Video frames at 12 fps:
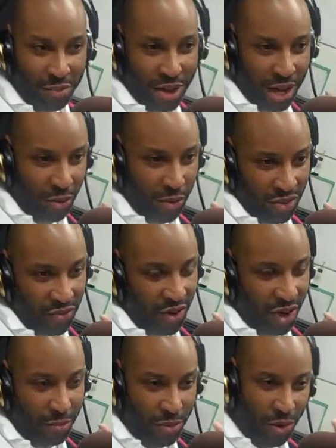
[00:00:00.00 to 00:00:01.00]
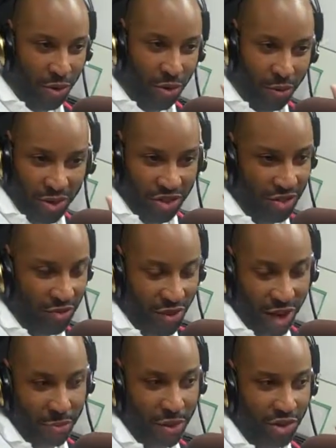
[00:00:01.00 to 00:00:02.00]
no matter which five borough, which of the
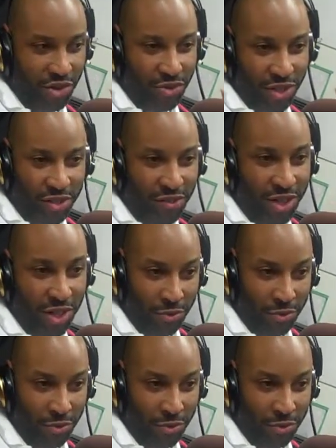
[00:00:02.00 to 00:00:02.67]
five boroughs you lived in,